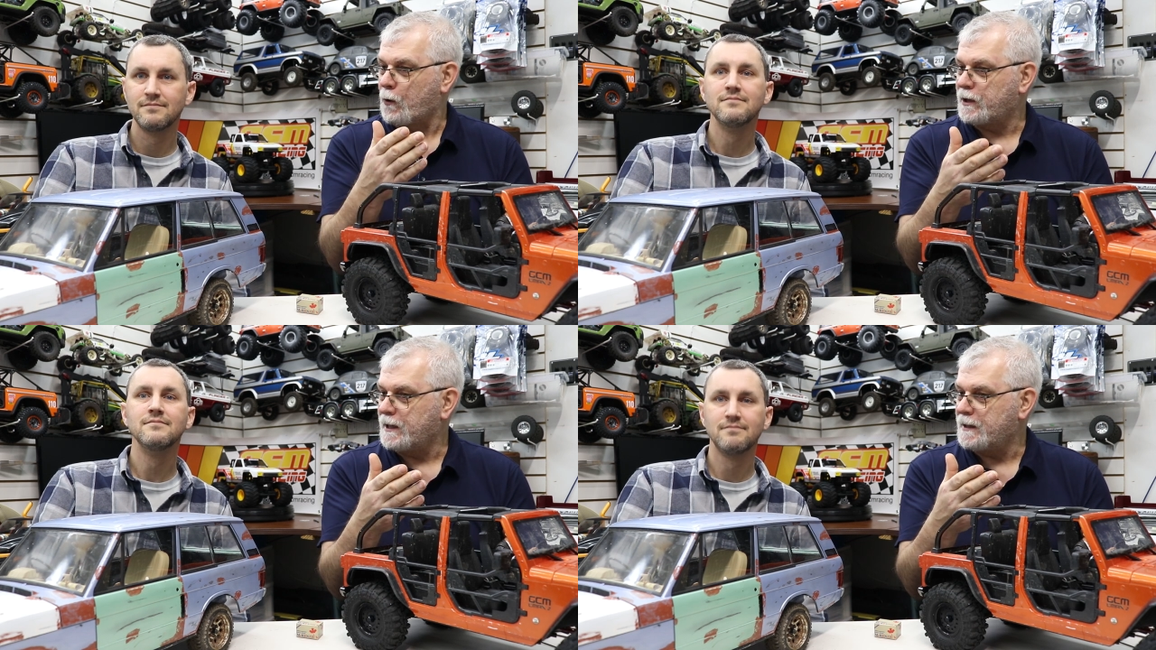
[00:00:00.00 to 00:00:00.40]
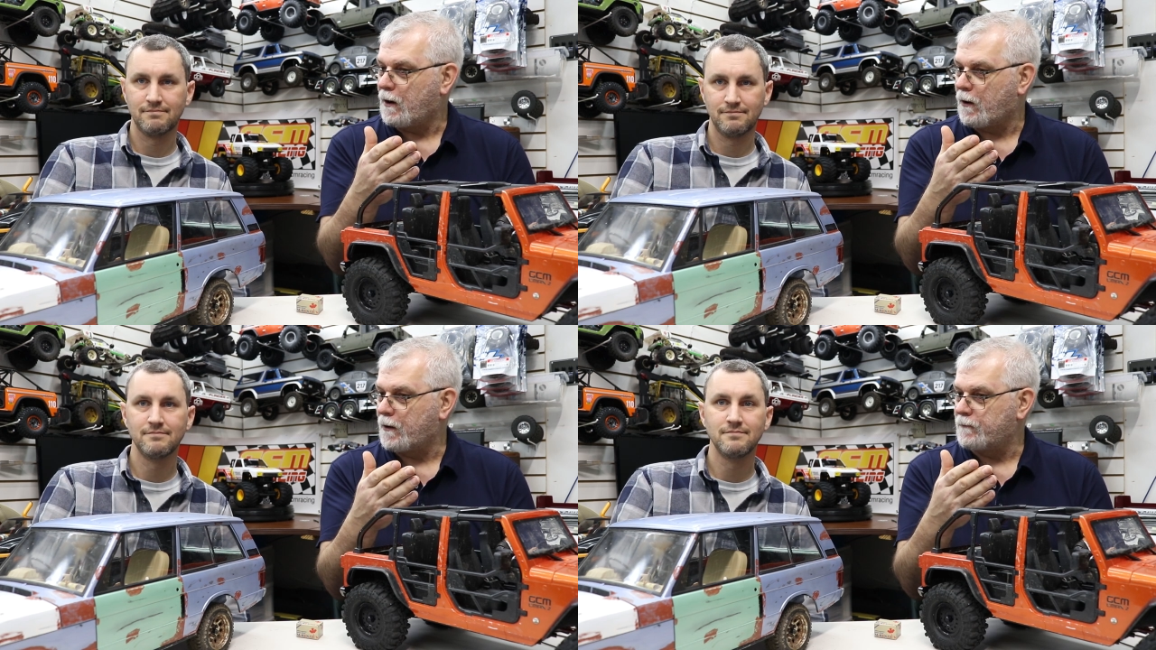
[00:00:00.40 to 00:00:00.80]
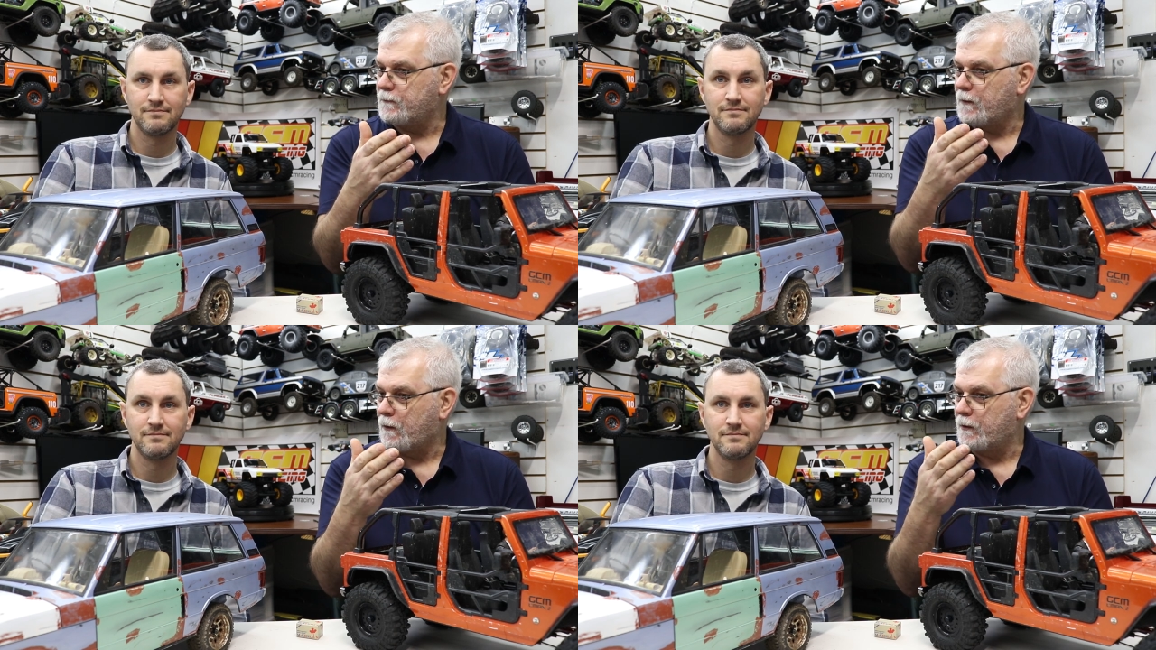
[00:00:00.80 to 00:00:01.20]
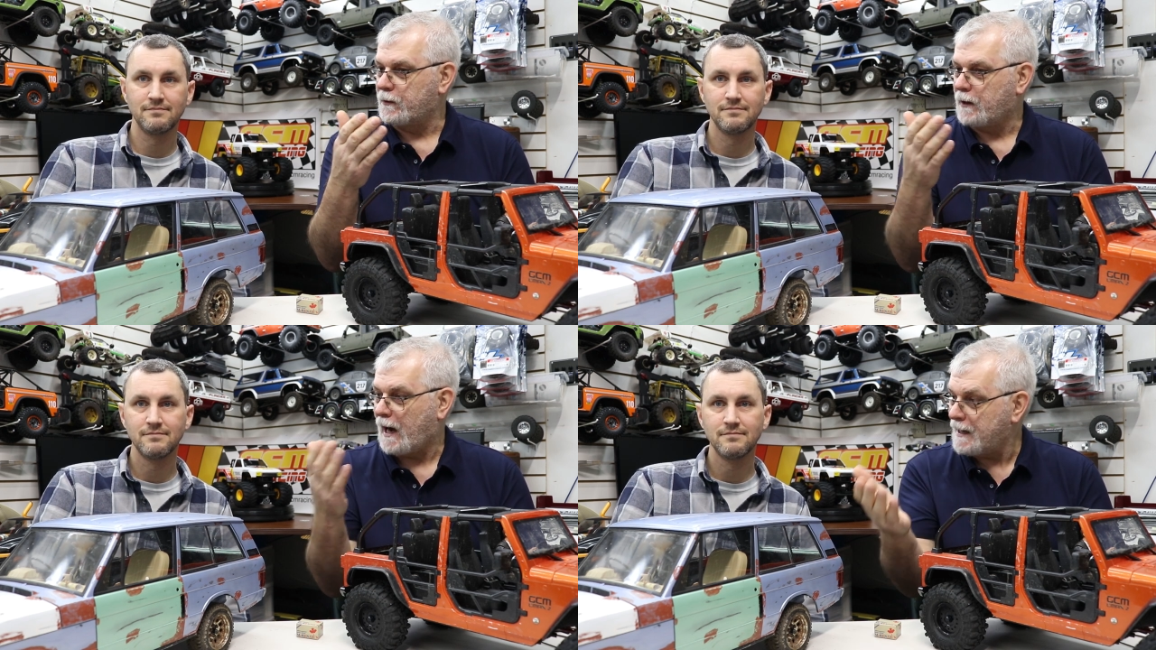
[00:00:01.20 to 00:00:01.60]
Speaker 1: working are are
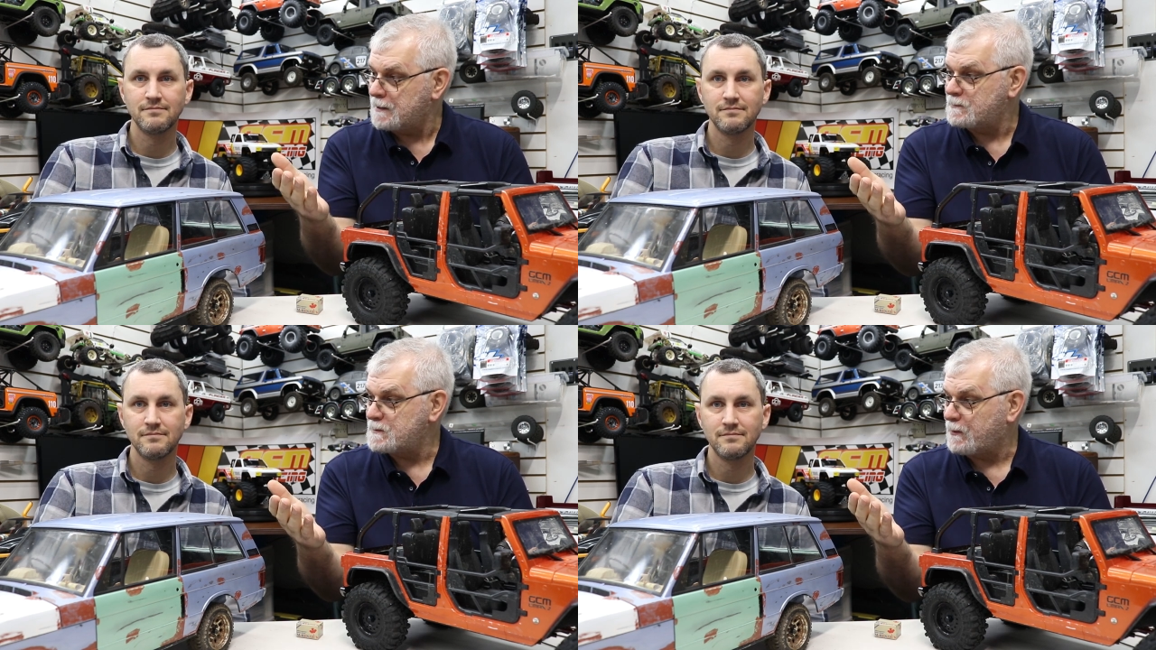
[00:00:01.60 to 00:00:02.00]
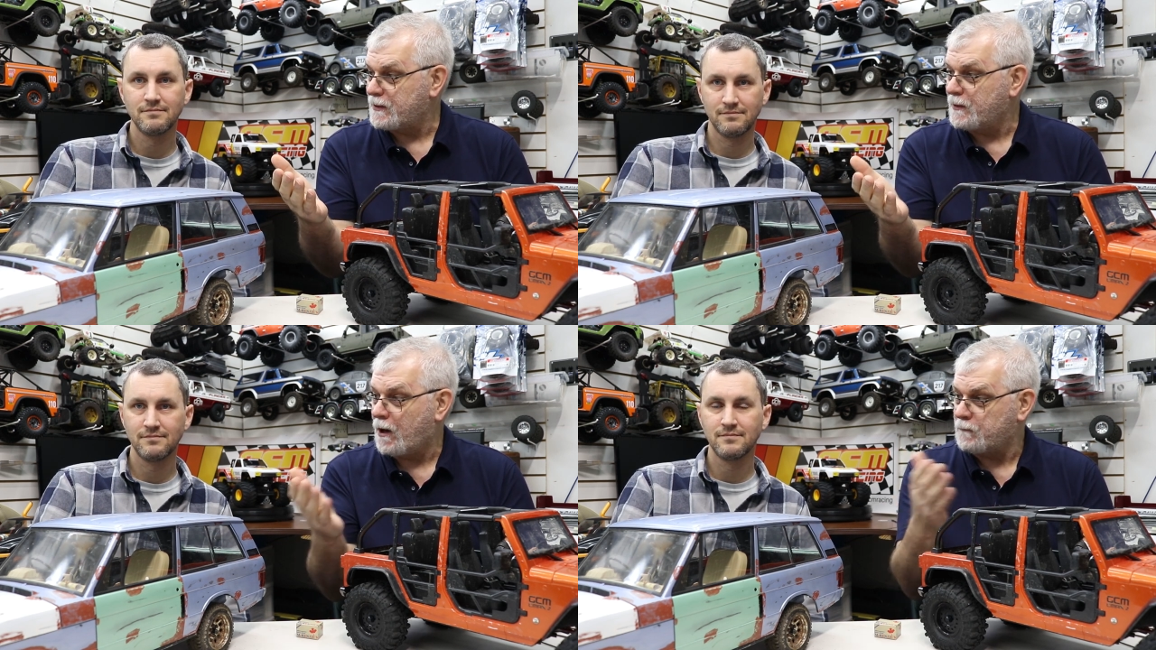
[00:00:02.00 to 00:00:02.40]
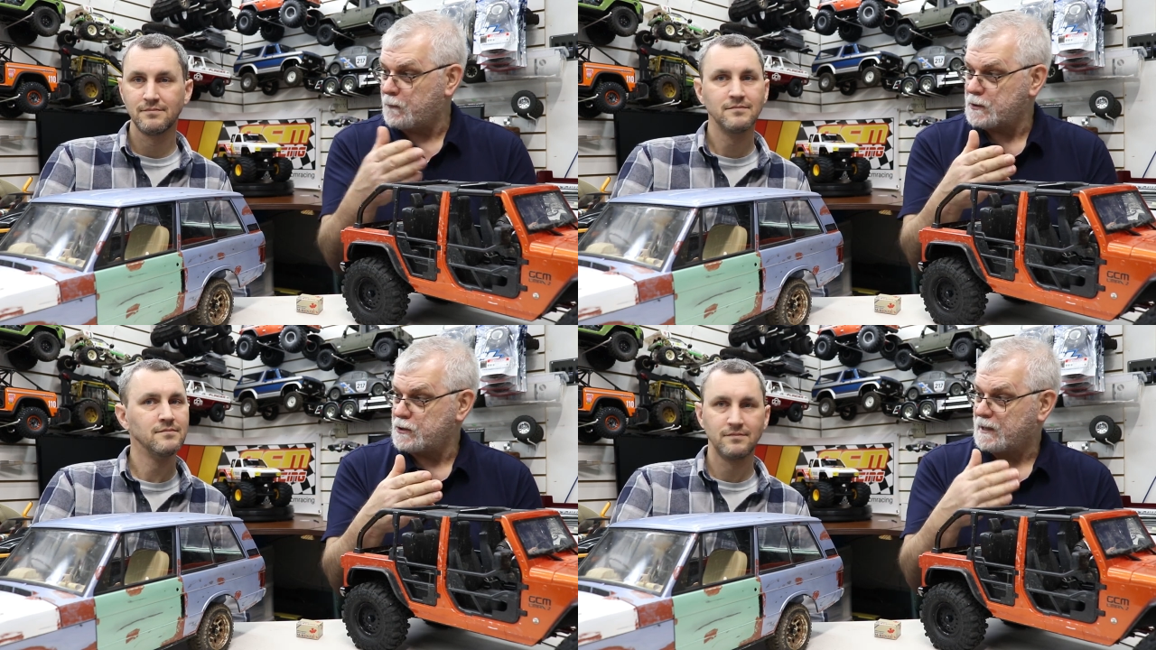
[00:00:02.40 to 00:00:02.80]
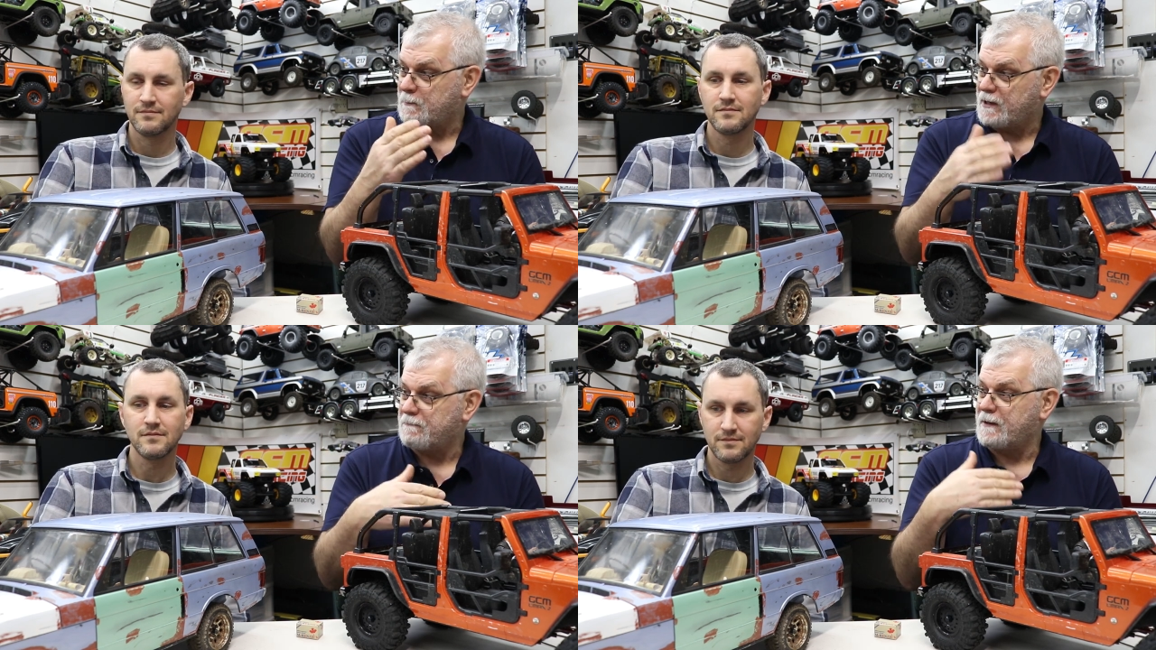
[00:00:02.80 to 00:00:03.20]
items but non-functioning.
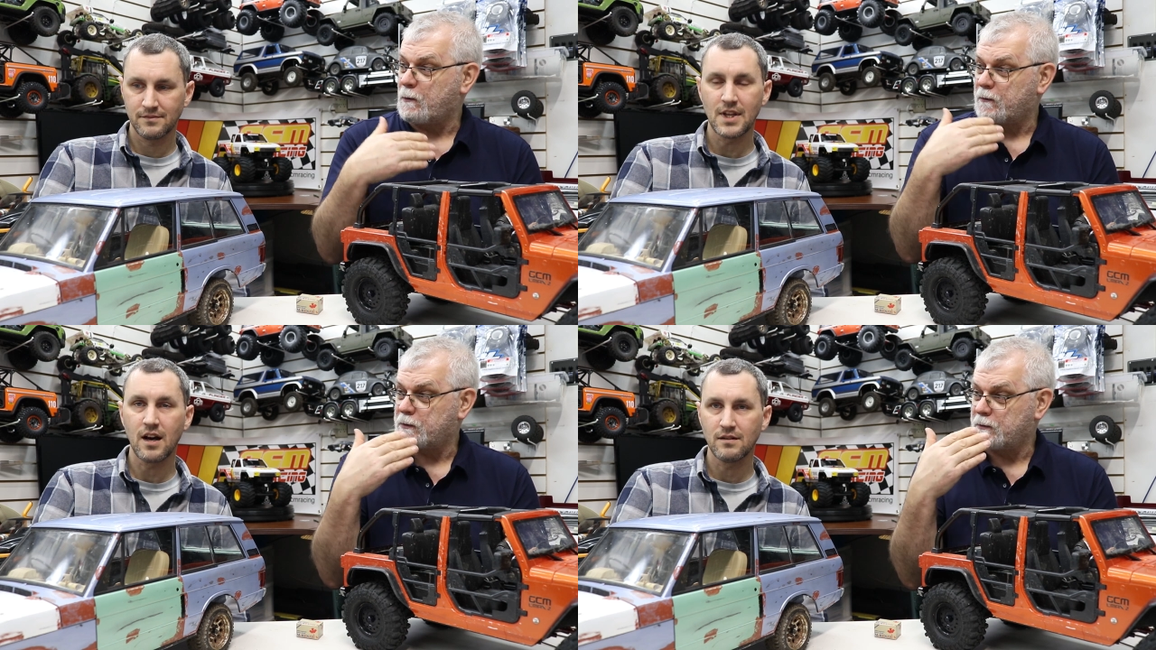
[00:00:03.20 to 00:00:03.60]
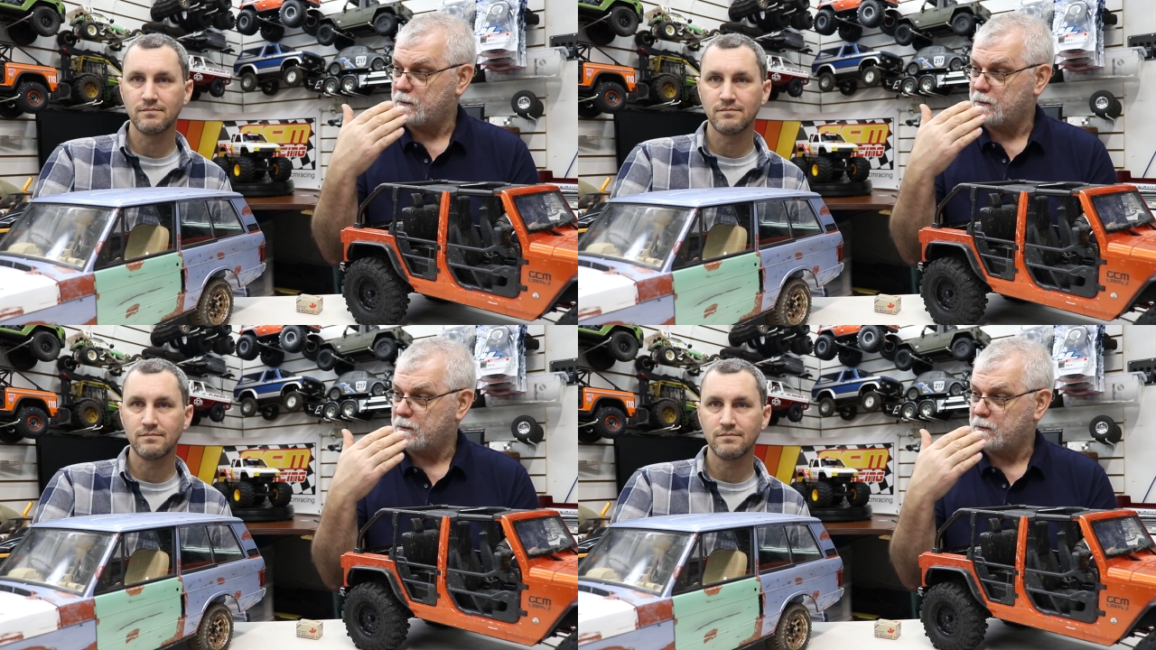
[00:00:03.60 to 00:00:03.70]
But if they're yeah.